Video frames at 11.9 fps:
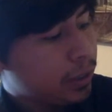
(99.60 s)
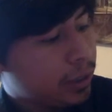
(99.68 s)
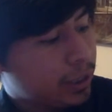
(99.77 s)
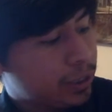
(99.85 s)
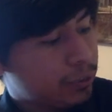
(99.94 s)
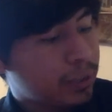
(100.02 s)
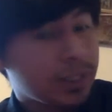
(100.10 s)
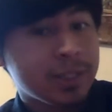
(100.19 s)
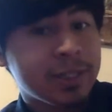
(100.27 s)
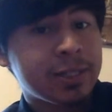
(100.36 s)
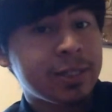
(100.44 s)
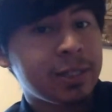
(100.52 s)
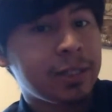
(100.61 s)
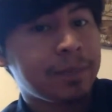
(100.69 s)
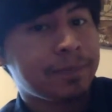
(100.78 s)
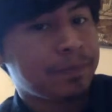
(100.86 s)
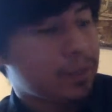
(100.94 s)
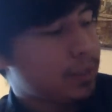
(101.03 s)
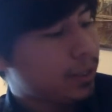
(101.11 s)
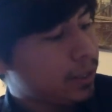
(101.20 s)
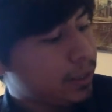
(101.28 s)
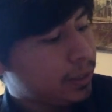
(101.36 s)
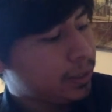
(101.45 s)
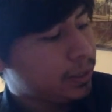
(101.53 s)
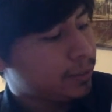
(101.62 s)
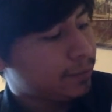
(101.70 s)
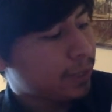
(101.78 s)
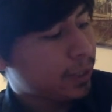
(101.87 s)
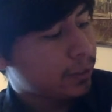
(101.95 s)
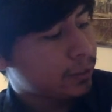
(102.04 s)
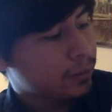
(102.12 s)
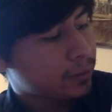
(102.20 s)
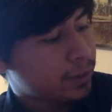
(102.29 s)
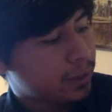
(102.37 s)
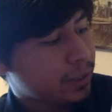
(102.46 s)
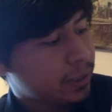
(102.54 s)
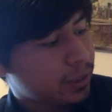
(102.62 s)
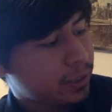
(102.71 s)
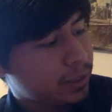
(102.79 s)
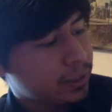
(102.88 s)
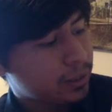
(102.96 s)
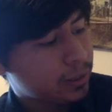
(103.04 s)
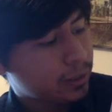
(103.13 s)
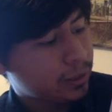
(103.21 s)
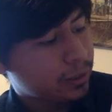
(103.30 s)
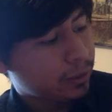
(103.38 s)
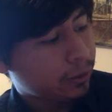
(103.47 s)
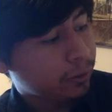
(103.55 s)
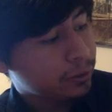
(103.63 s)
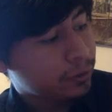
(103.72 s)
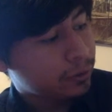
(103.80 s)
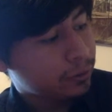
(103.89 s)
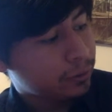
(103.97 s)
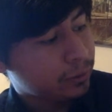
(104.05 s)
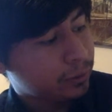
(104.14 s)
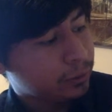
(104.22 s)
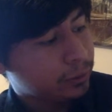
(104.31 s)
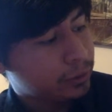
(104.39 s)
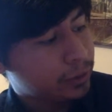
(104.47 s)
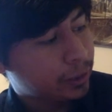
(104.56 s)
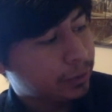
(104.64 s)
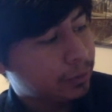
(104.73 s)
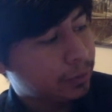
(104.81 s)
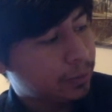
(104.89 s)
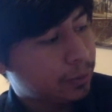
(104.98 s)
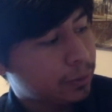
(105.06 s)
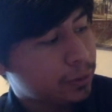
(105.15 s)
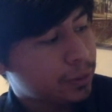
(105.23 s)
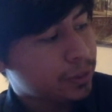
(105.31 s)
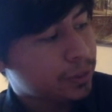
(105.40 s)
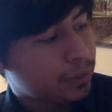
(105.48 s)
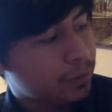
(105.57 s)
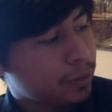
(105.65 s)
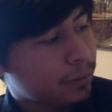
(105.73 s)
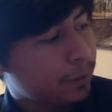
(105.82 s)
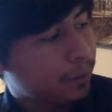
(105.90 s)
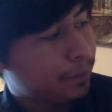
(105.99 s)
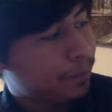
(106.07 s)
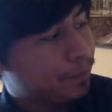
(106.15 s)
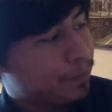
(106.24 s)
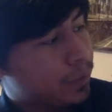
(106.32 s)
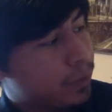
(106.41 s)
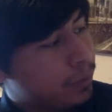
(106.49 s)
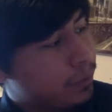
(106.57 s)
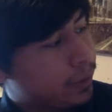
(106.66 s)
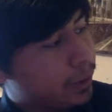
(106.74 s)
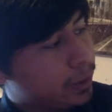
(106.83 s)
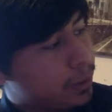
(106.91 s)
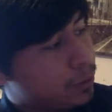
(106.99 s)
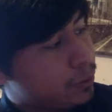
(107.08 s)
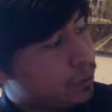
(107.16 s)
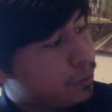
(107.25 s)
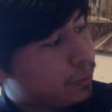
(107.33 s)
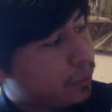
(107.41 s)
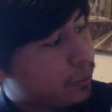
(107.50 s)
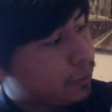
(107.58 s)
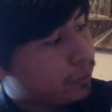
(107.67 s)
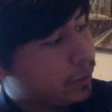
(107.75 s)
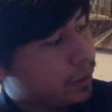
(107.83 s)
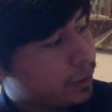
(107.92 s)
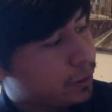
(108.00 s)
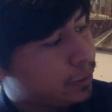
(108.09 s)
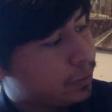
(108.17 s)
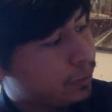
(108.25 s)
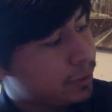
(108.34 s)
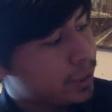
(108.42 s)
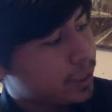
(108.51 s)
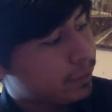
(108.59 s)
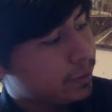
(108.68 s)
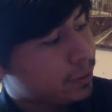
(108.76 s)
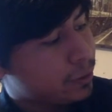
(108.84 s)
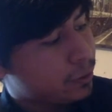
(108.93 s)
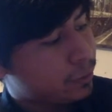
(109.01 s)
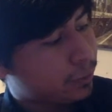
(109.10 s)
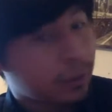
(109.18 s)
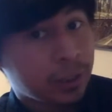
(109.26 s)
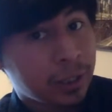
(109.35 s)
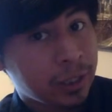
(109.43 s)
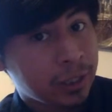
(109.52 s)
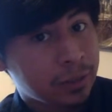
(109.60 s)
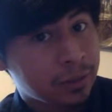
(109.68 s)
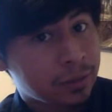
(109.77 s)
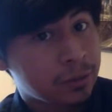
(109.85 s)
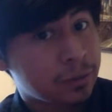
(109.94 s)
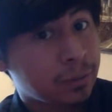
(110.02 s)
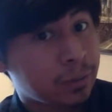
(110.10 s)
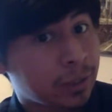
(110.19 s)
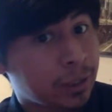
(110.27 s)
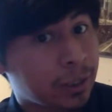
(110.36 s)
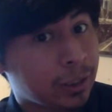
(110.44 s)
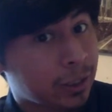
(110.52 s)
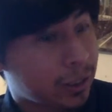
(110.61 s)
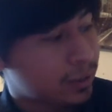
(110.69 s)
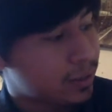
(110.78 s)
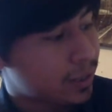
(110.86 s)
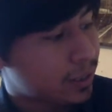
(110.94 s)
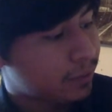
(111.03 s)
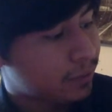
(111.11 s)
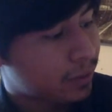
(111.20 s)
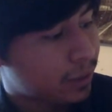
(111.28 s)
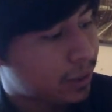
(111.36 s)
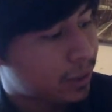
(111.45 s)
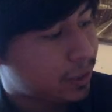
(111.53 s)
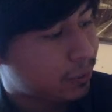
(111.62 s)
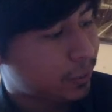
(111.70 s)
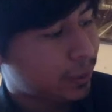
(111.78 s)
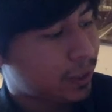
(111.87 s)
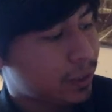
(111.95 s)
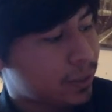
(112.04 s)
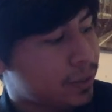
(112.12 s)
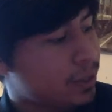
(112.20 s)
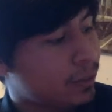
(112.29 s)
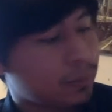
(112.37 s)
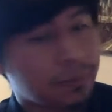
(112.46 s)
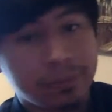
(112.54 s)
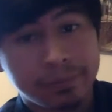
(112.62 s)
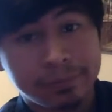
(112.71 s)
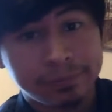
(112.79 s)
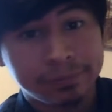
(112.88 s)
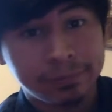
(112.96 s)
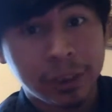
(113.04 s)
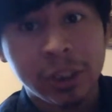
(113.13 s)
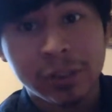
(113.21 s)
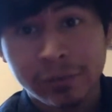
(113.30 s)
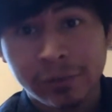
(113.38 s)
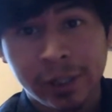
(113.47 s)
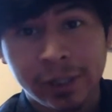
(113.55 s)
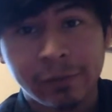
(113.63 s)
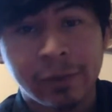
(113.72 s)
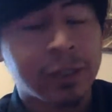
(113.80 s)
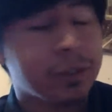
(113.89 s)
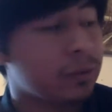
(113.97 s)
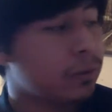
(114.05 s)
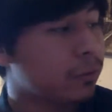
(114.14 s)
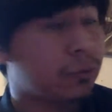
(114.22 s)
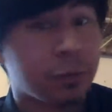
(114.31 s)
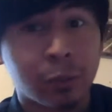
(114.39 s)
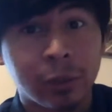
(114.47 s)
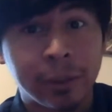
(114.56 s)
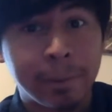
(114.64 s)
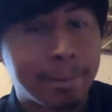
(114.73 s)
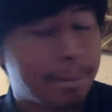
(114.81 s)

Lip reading: And as we can see, these values also look like they're approaching some number. We got 2.3, 2.7, 2.9, 2.997, and then we got some undefined value for 1.